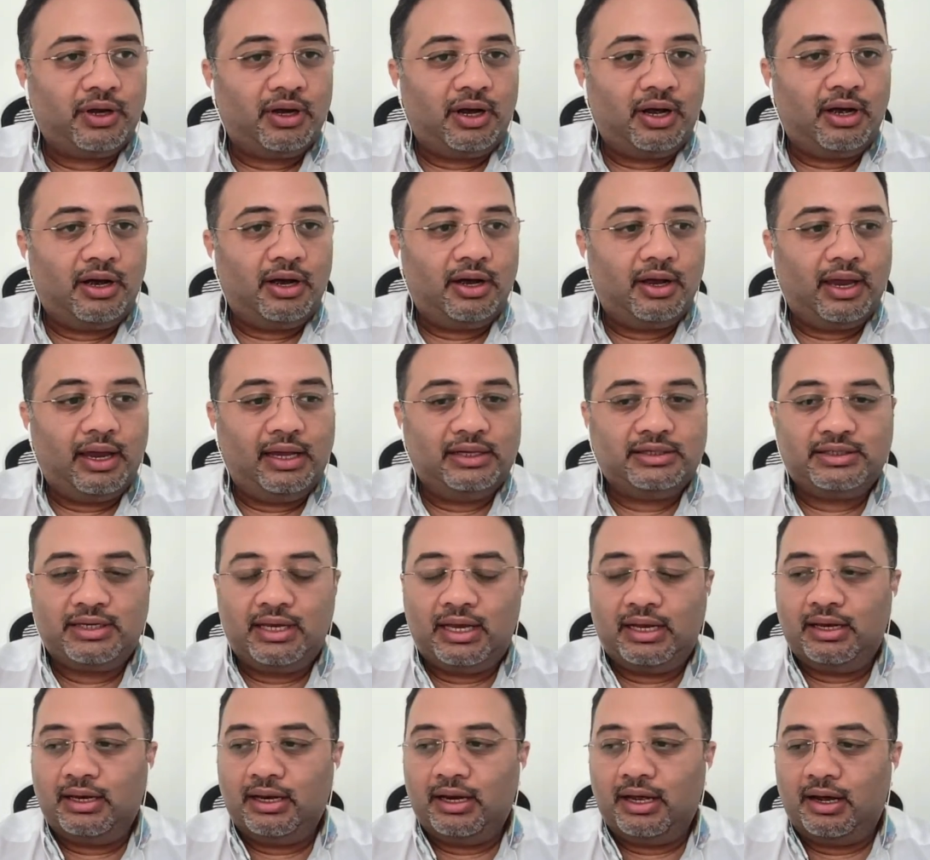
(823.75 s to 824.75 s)
Uh, it's
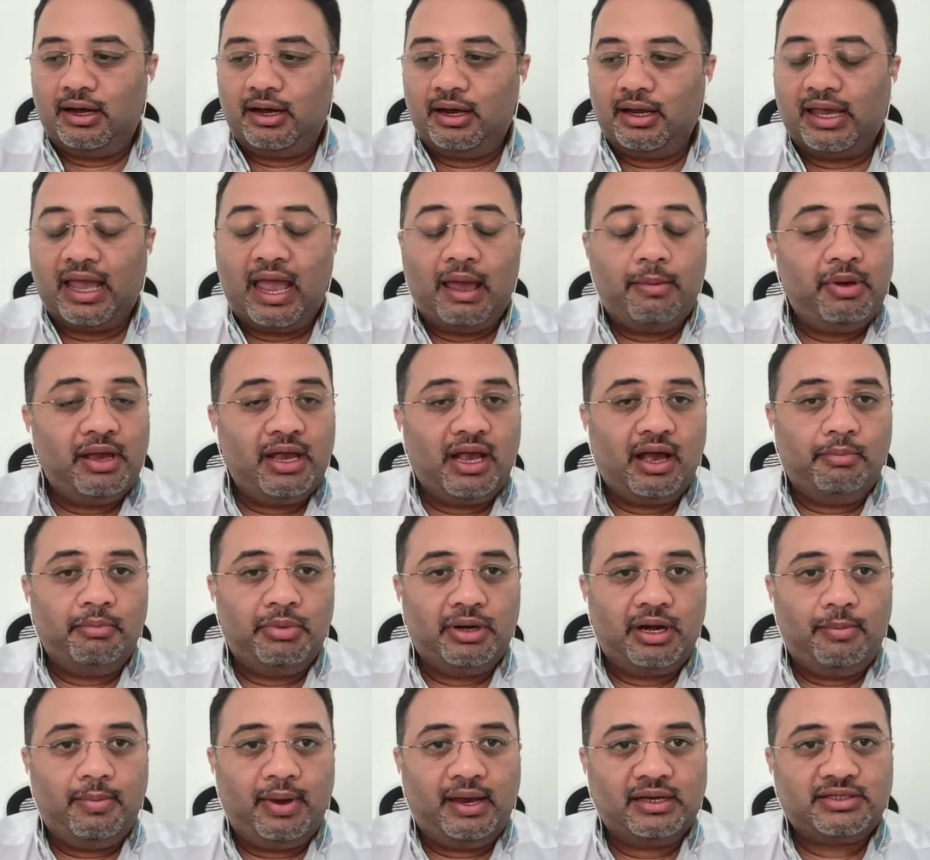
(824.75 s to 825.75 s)
a gaming
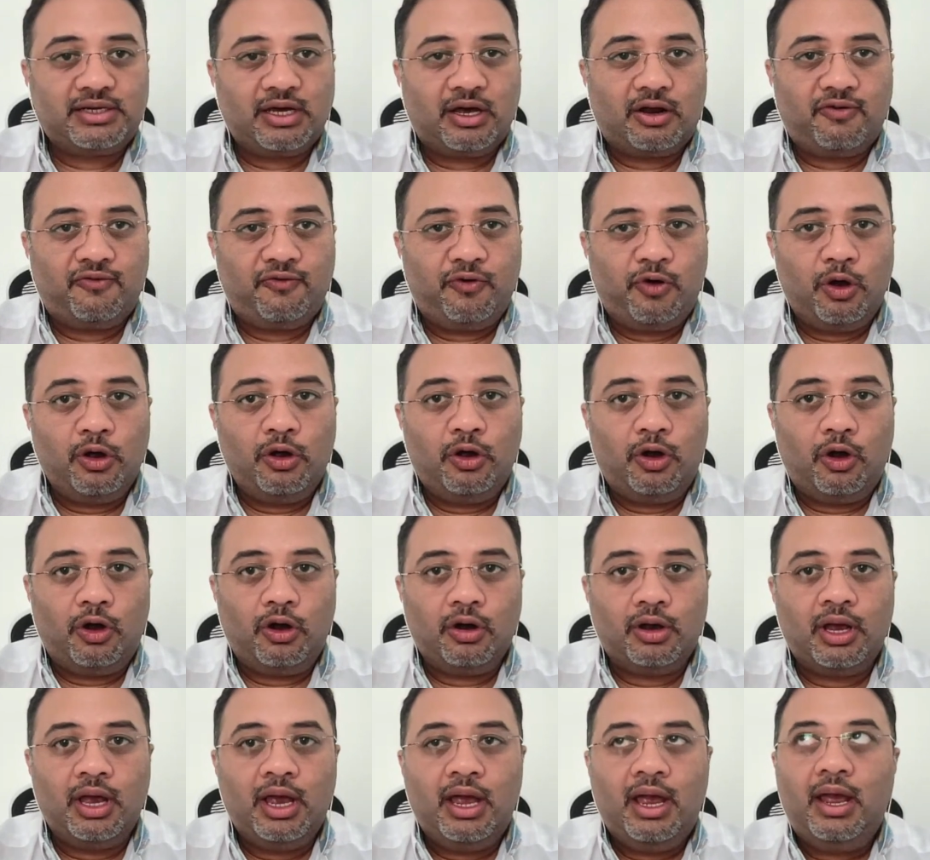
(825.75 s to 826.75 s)
company based out of Hong
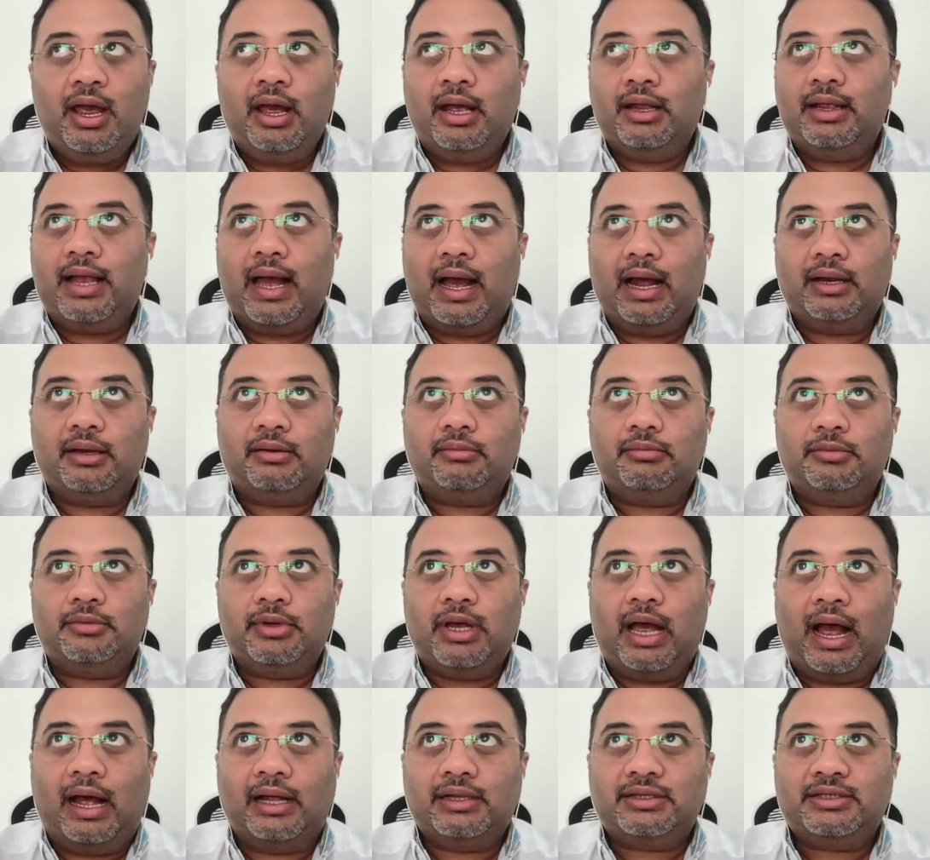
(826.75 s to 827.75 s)
Kong that
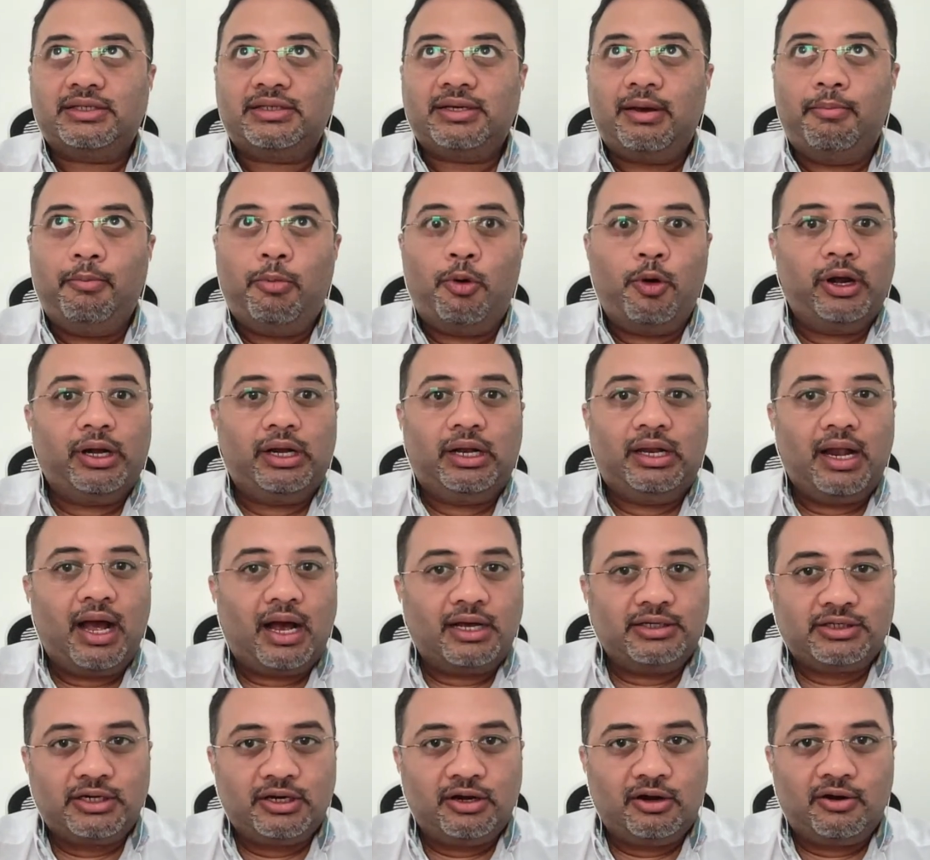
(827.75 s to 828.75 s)
at some point
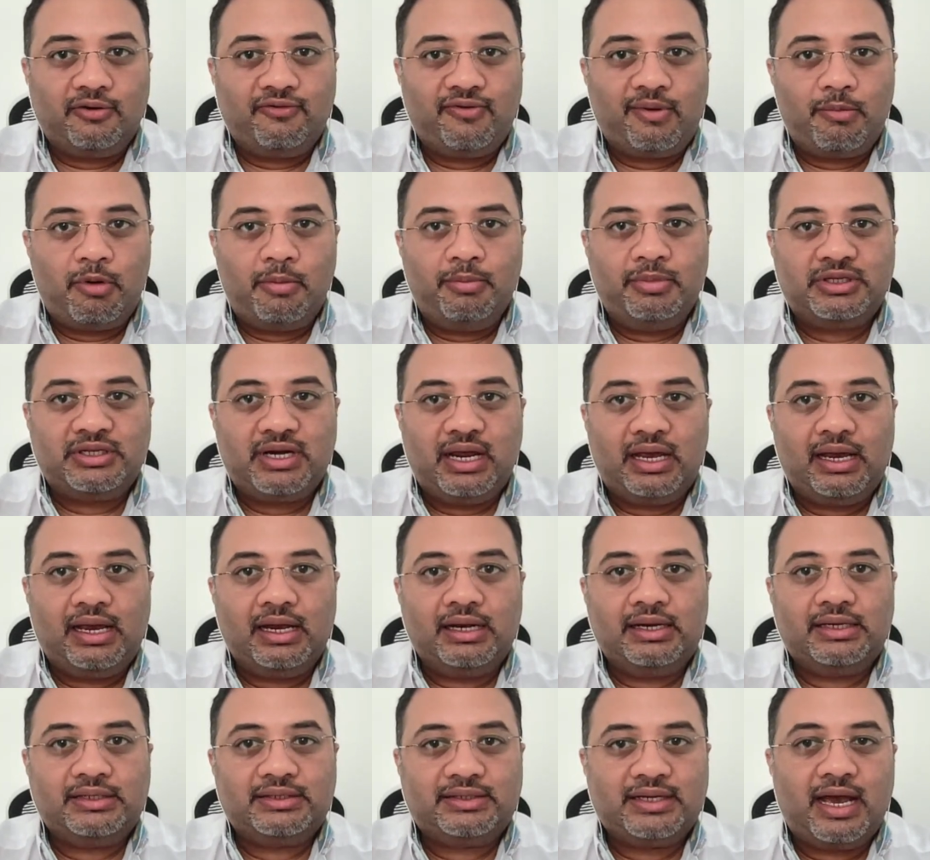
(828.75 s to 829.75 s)
last year, if I'm not
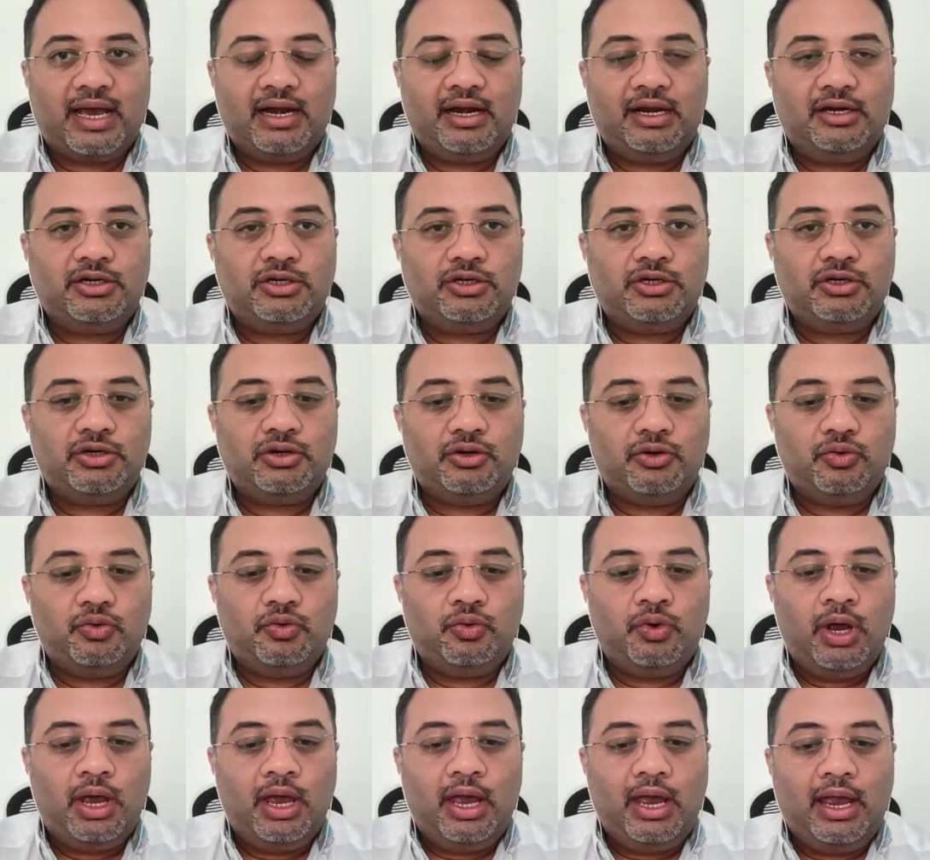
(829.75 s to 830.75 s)
mistaken, decided
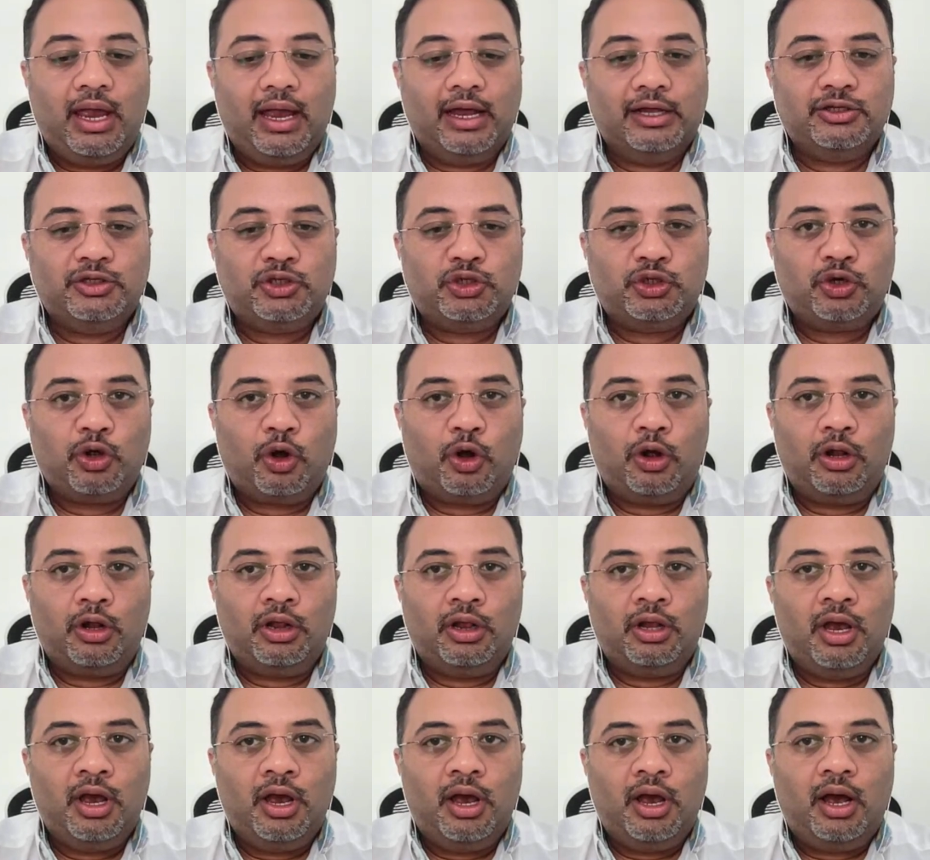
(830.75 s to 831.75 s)
to
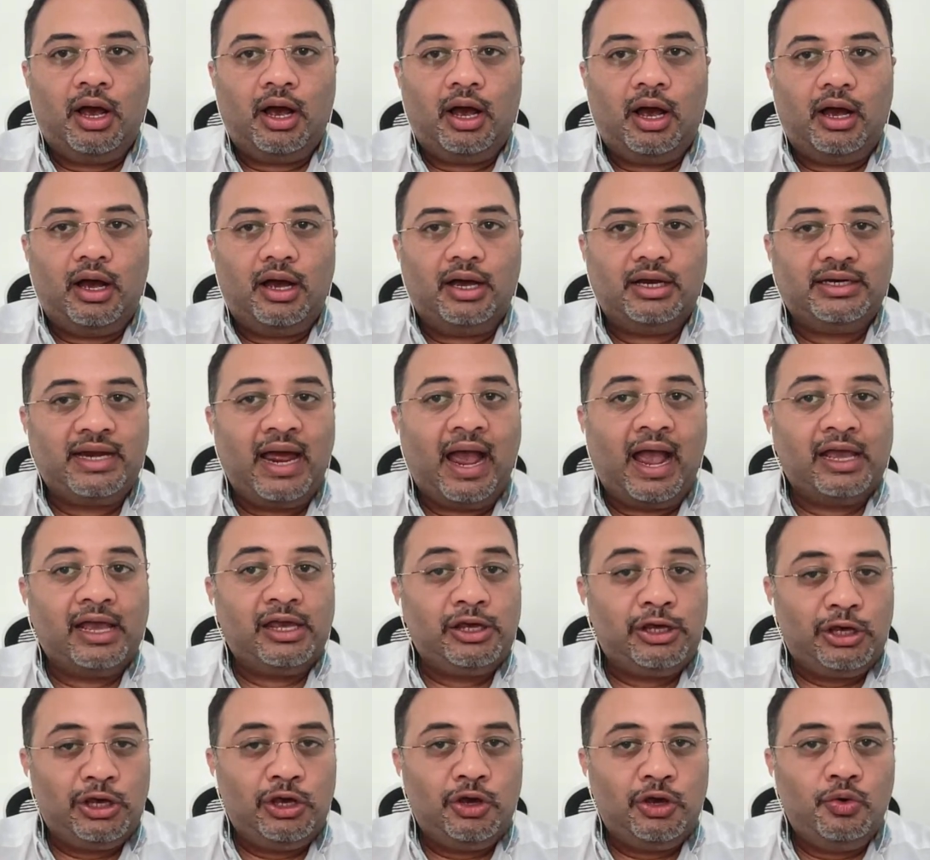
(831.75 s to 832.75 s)
install uh,
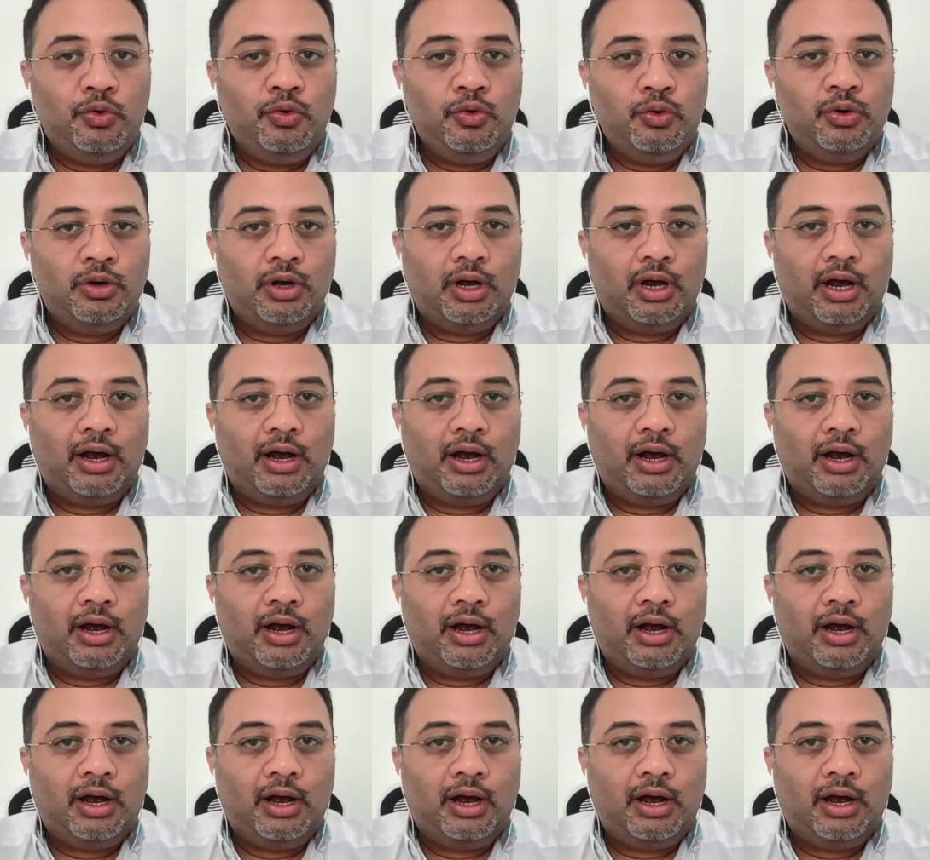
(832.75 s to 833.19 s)
Tang Yu,